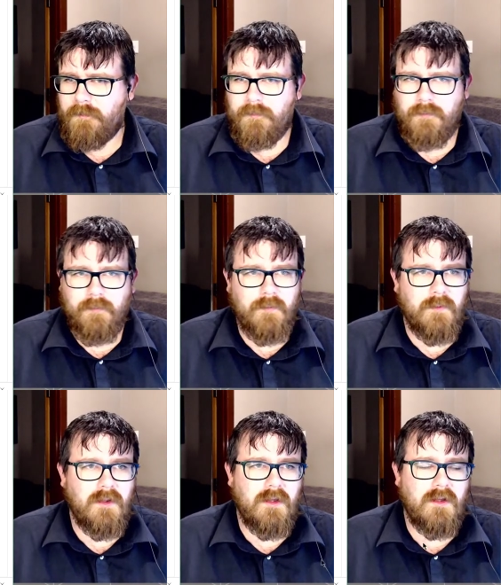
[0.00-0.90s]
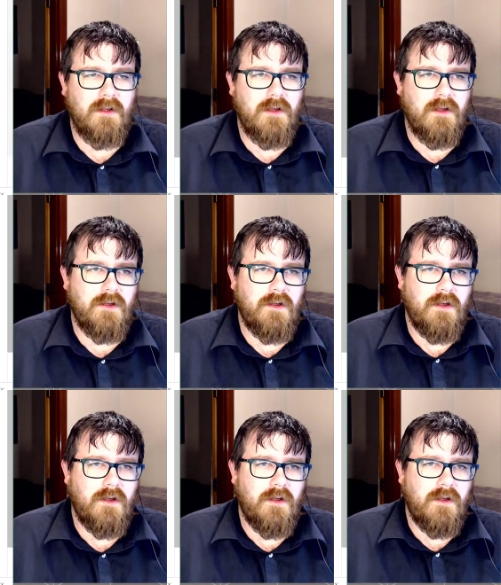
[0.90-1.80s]

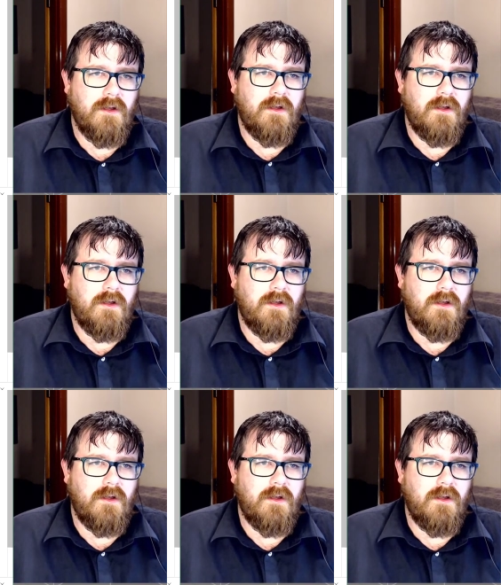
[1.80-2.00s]
(silence)